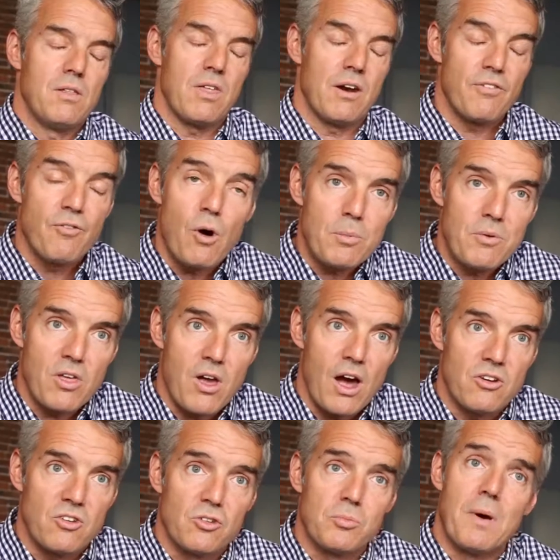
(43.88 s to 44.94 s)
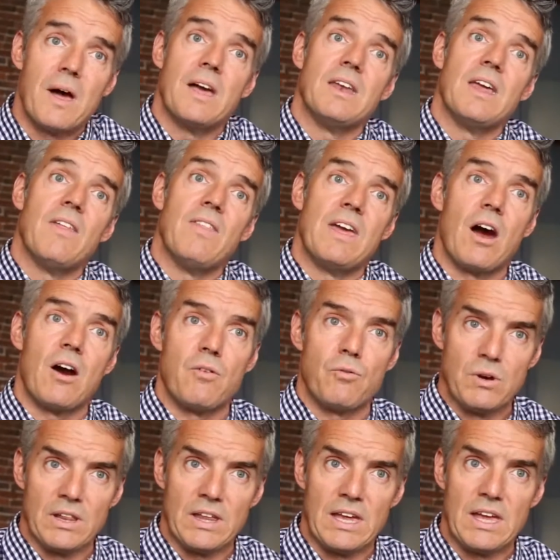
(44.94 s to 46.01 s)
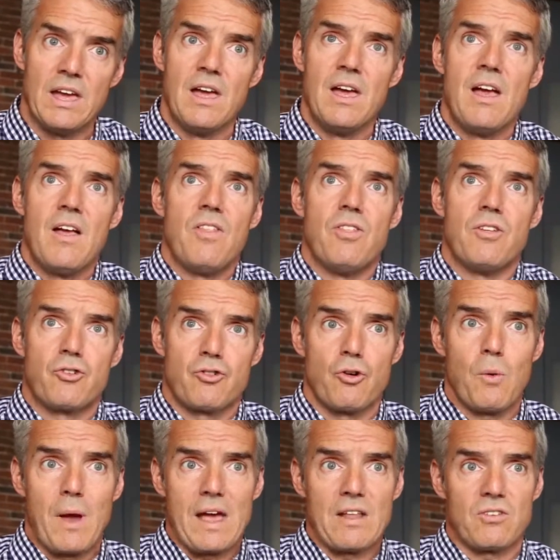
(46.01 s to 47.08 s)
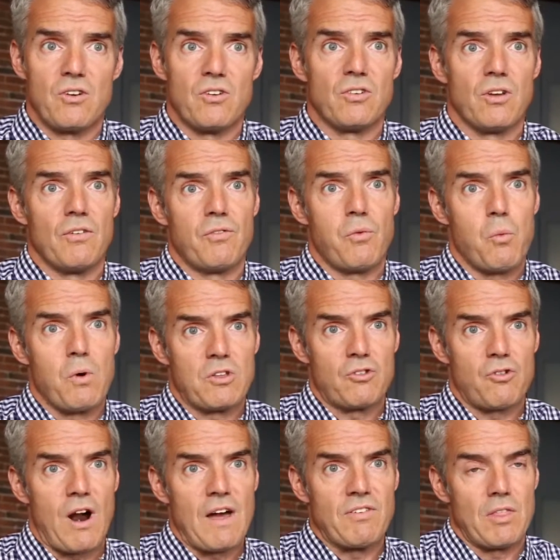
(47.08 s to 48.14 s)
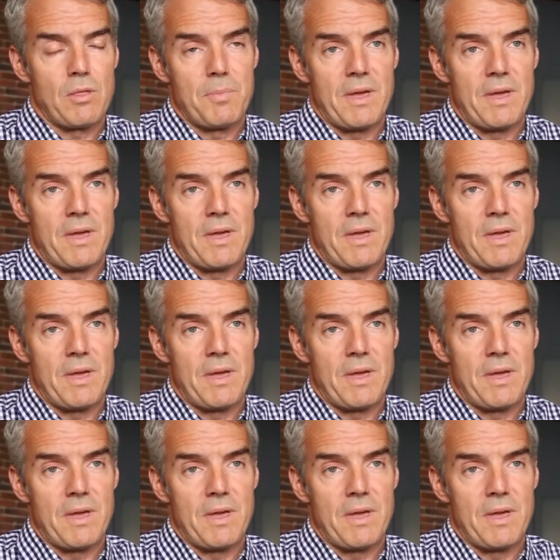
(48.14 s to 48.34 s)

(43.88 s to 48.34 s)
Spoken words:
that are formed in the conscious mind, and they aren't really the true answers of what's driving the